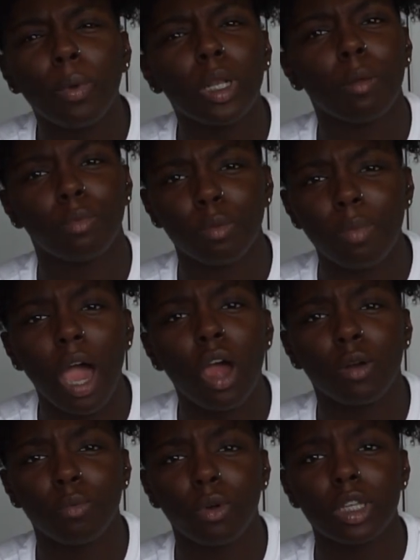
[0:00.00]
open up
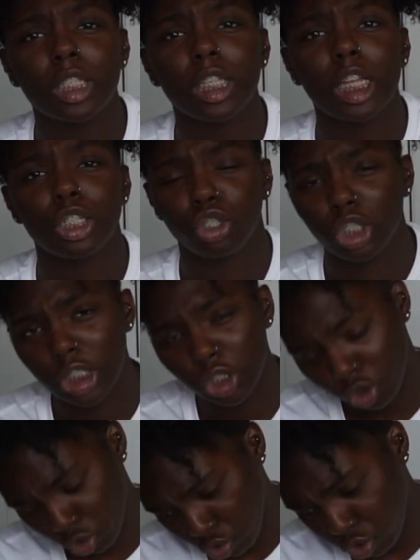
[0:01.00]
the PowerPoint slides
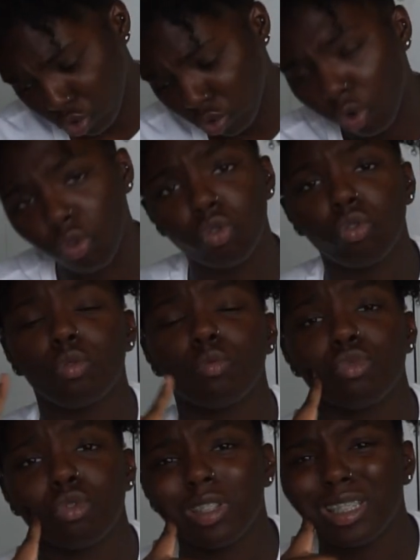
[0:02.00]
and just scroll
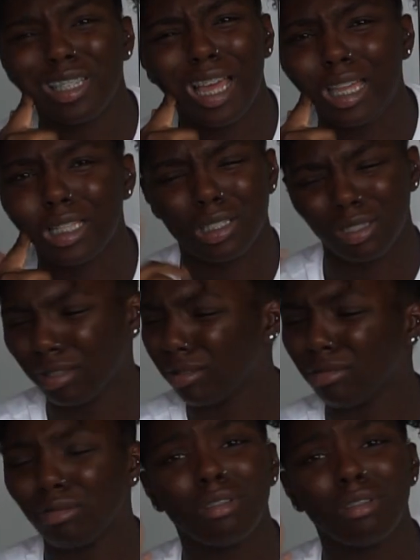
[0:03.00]
through them during the test.